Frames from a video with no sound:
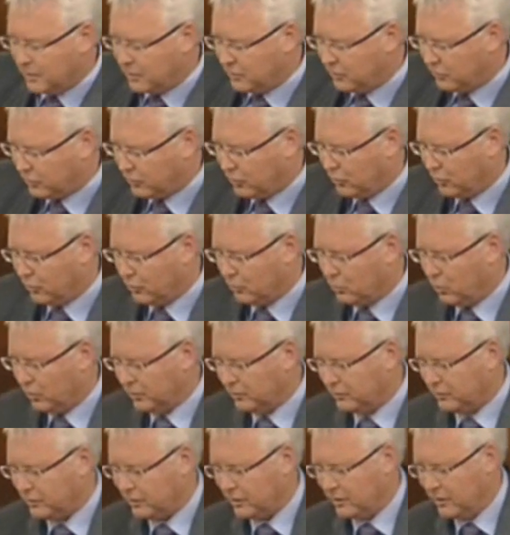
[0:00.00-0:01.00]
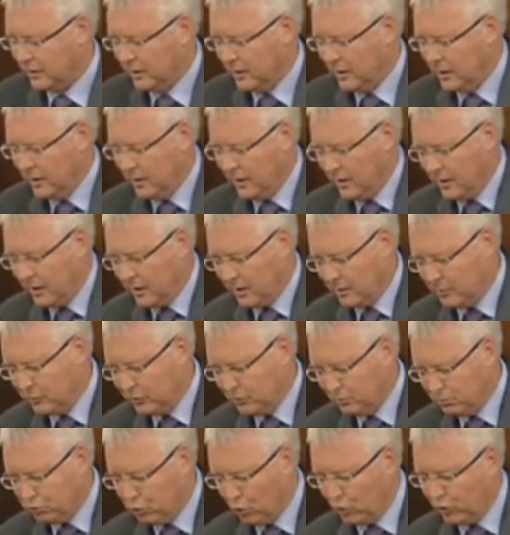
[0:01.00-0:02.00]
I mean, you just heard what
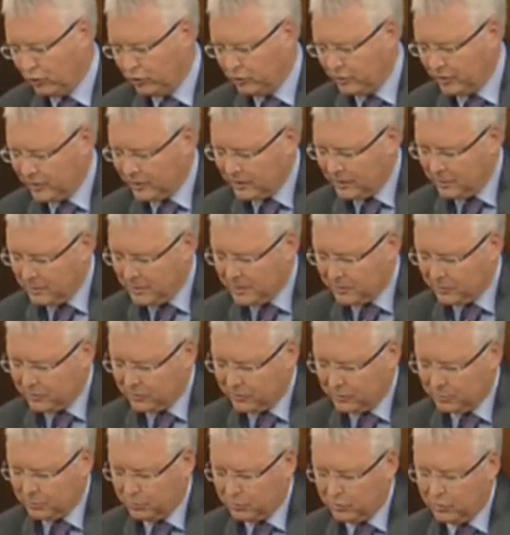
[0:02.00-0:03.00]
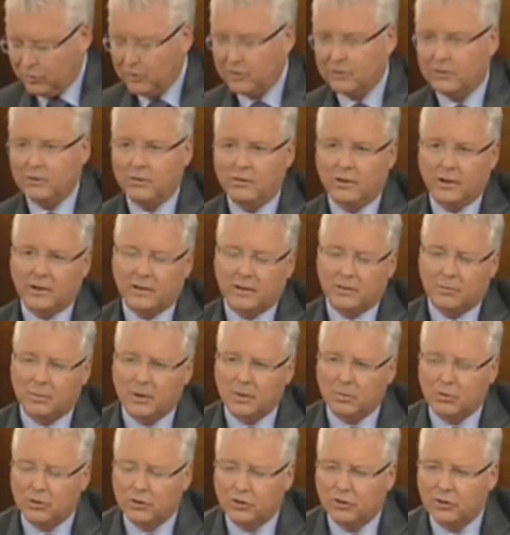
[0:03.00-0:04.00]
Mr. Brooks said. I mean, it's just absurd to think that
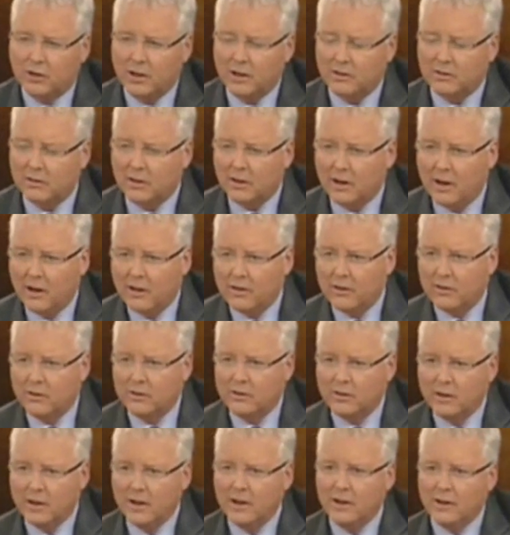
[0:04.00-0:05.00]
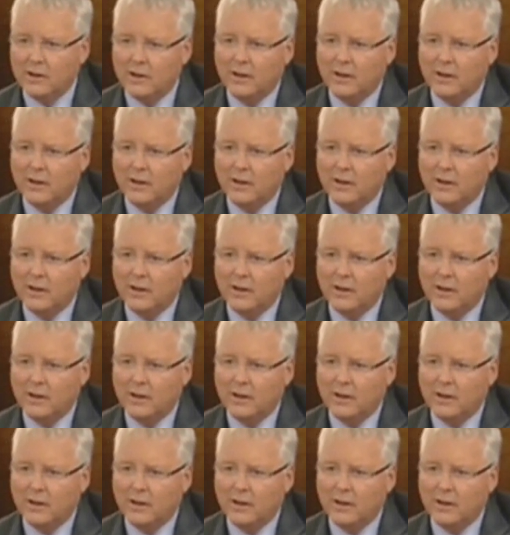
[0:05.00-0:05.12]
people just get together and